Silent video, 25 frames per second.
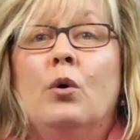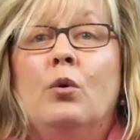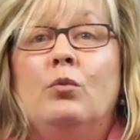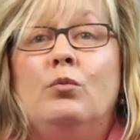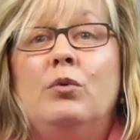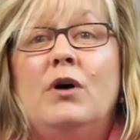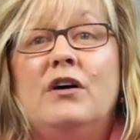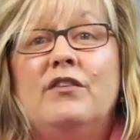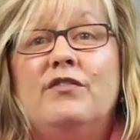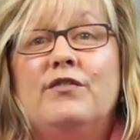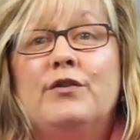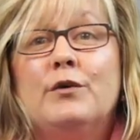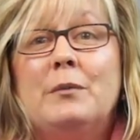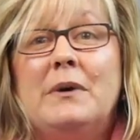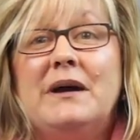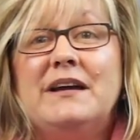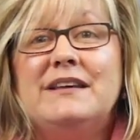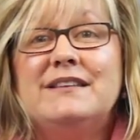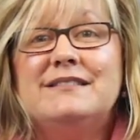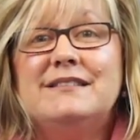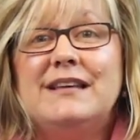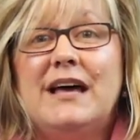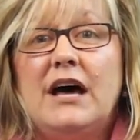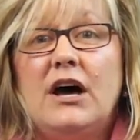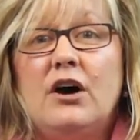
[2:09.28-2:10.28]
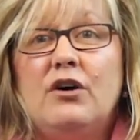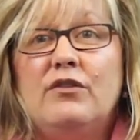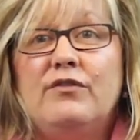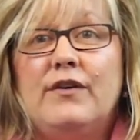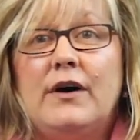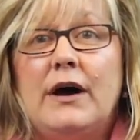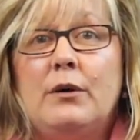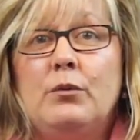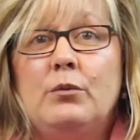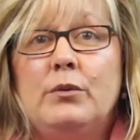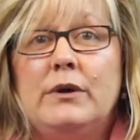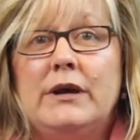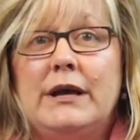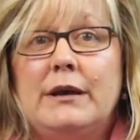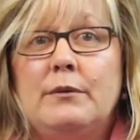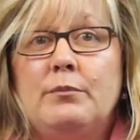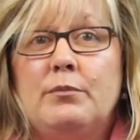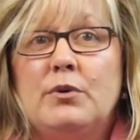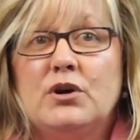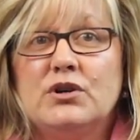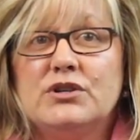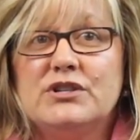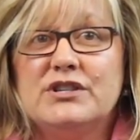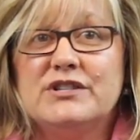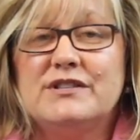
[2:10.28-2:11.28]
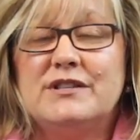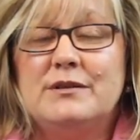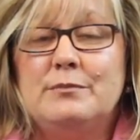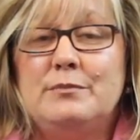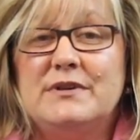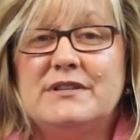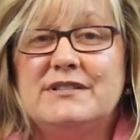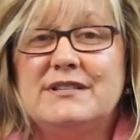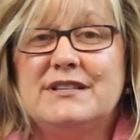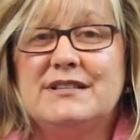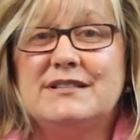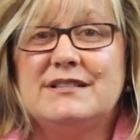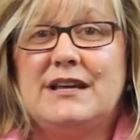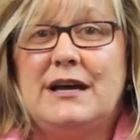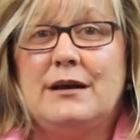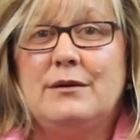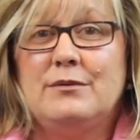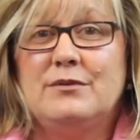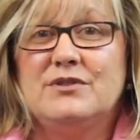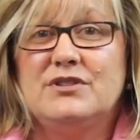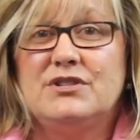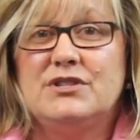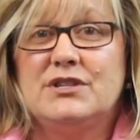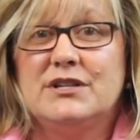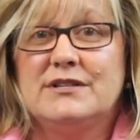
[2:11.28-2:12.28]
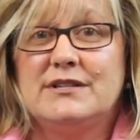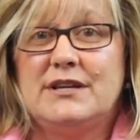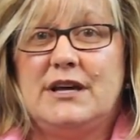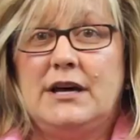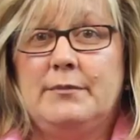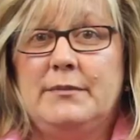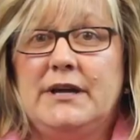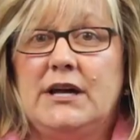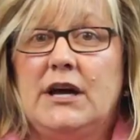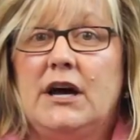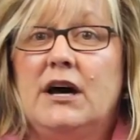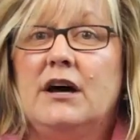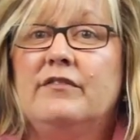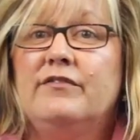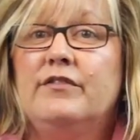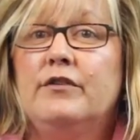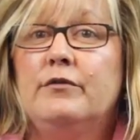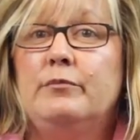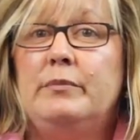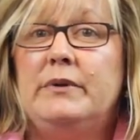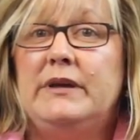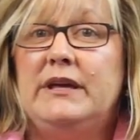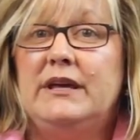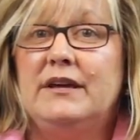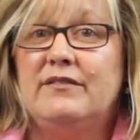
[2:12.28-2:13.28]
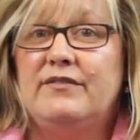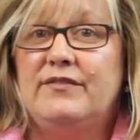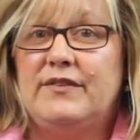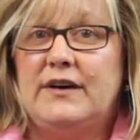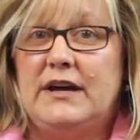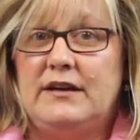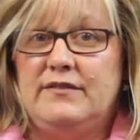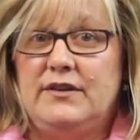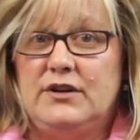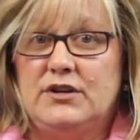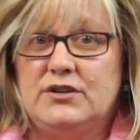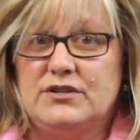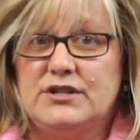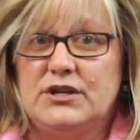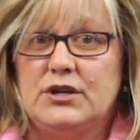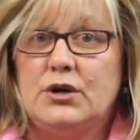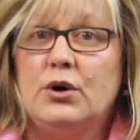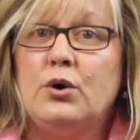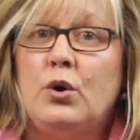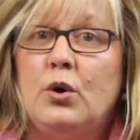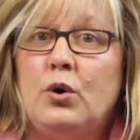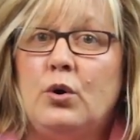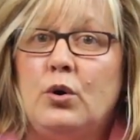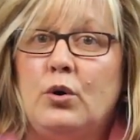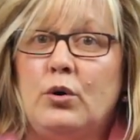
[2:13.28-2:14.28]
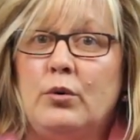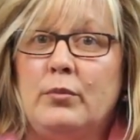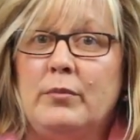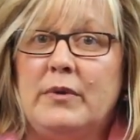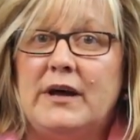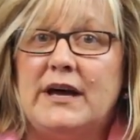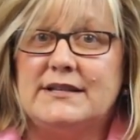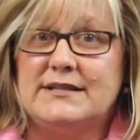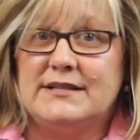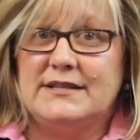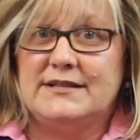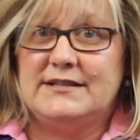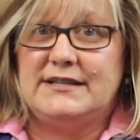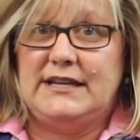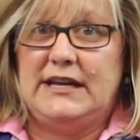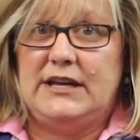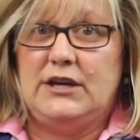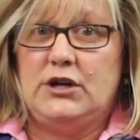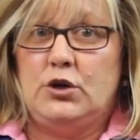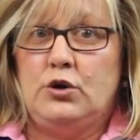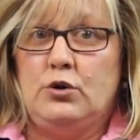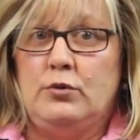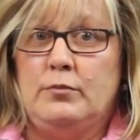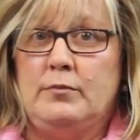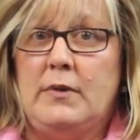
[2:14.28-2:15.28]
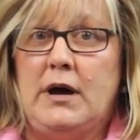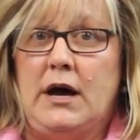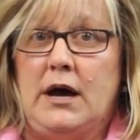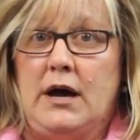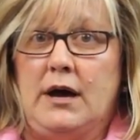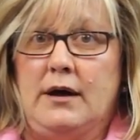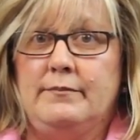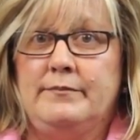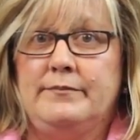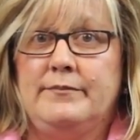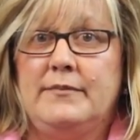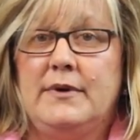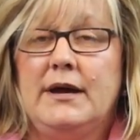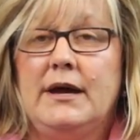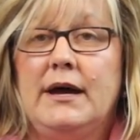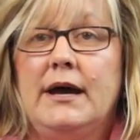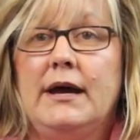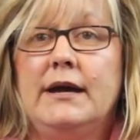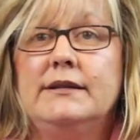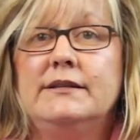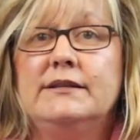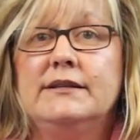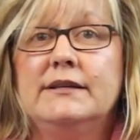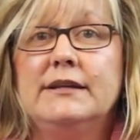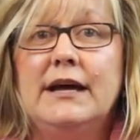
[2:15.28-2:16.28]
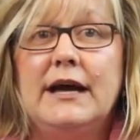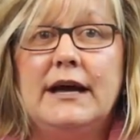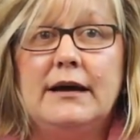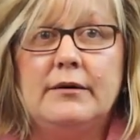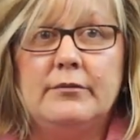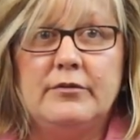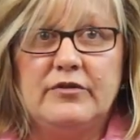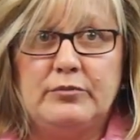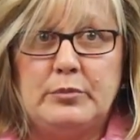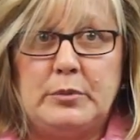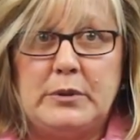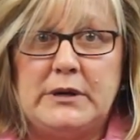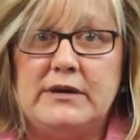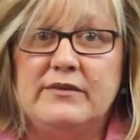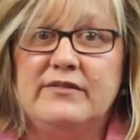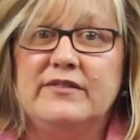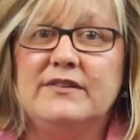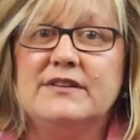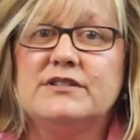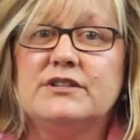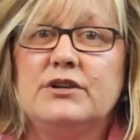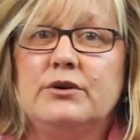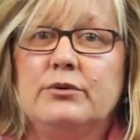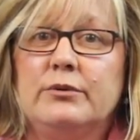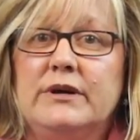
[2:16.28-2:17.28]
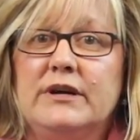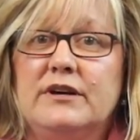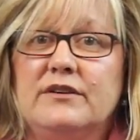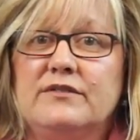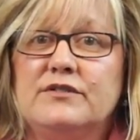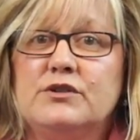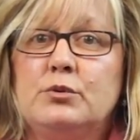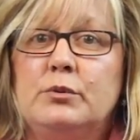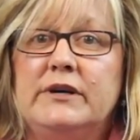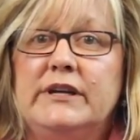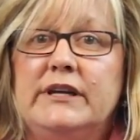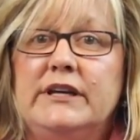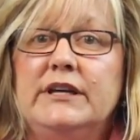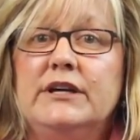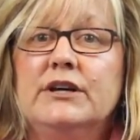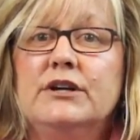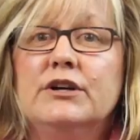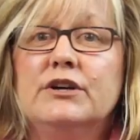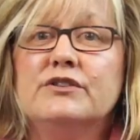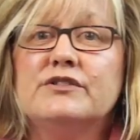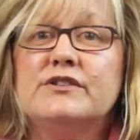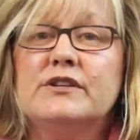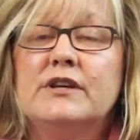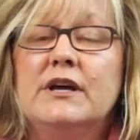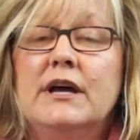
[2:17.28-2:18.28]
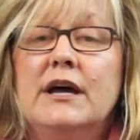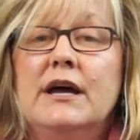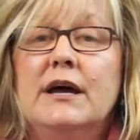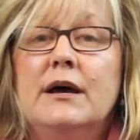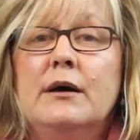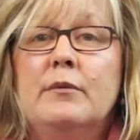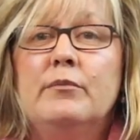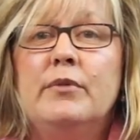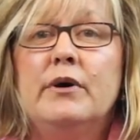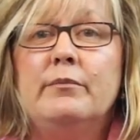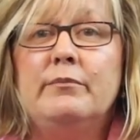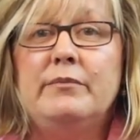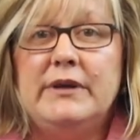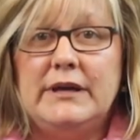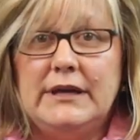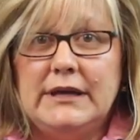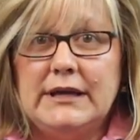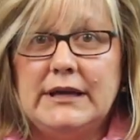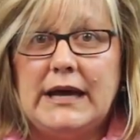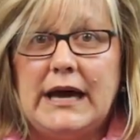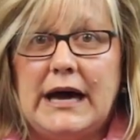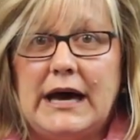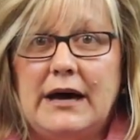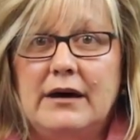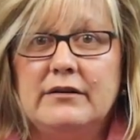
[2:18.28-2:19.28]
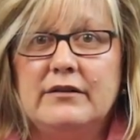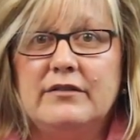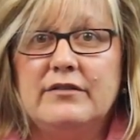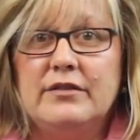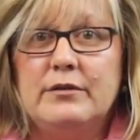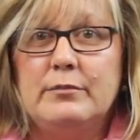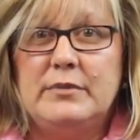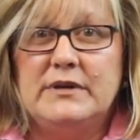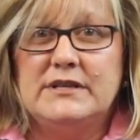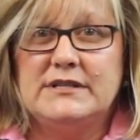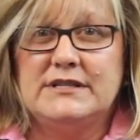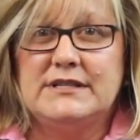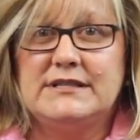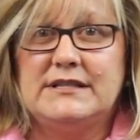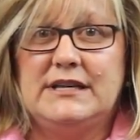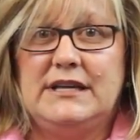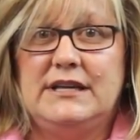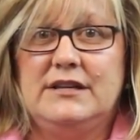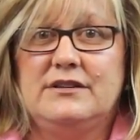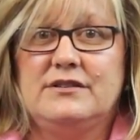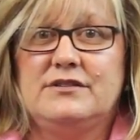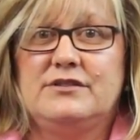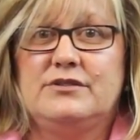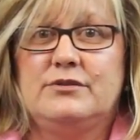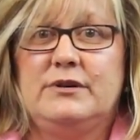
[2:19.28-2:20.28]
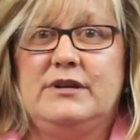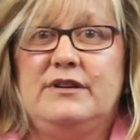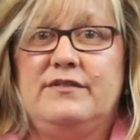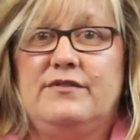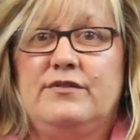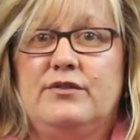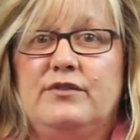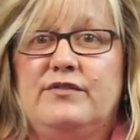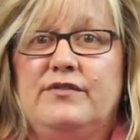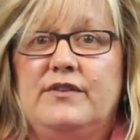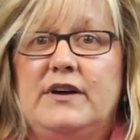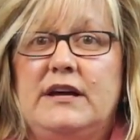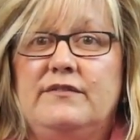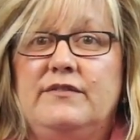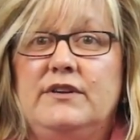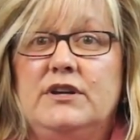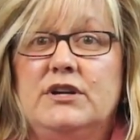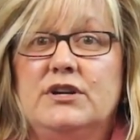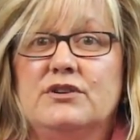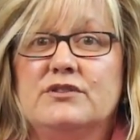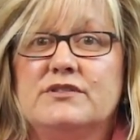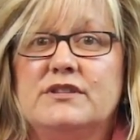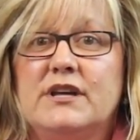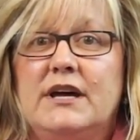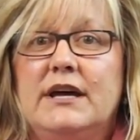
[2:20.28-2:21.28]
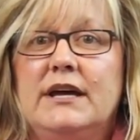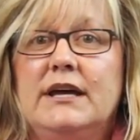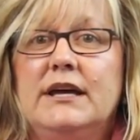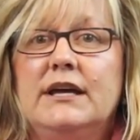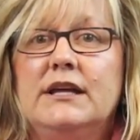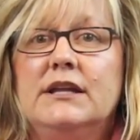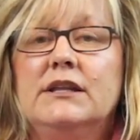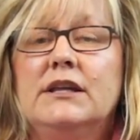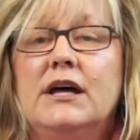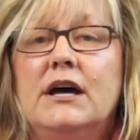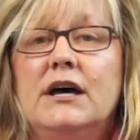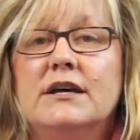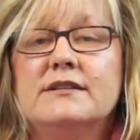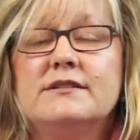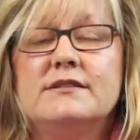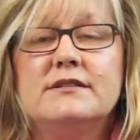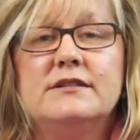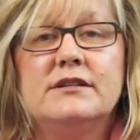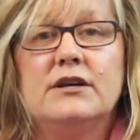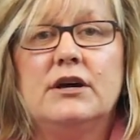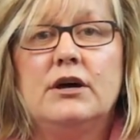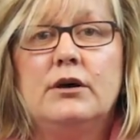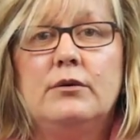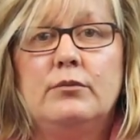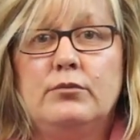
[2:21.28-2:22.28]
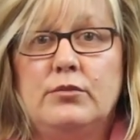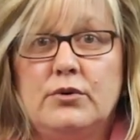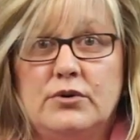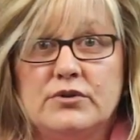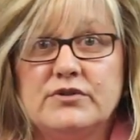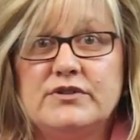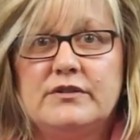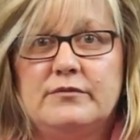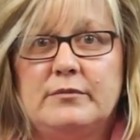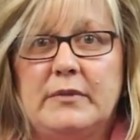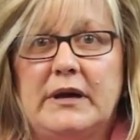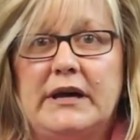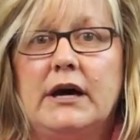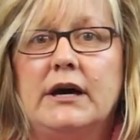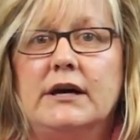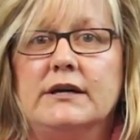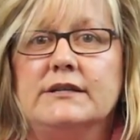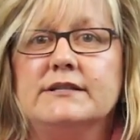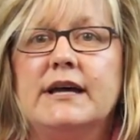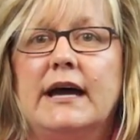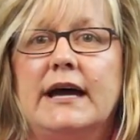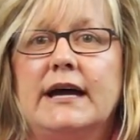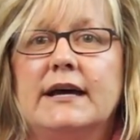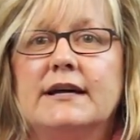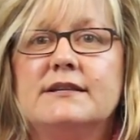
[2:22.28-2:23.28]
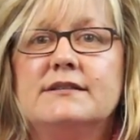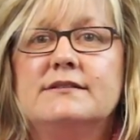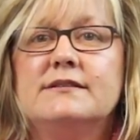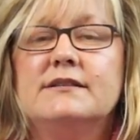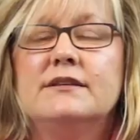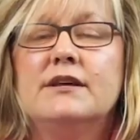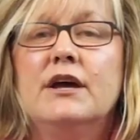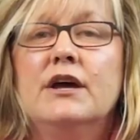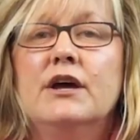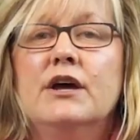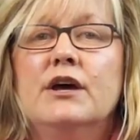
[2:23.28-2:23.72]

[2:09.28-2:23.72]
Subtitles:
Well, for myself, when I purchased the business, I was just coming off of being 5 years at home as a stay-at-home mom. I did have a previous career of 20 years, but being out of the business industry for 5 years, I had lost most of my contacts.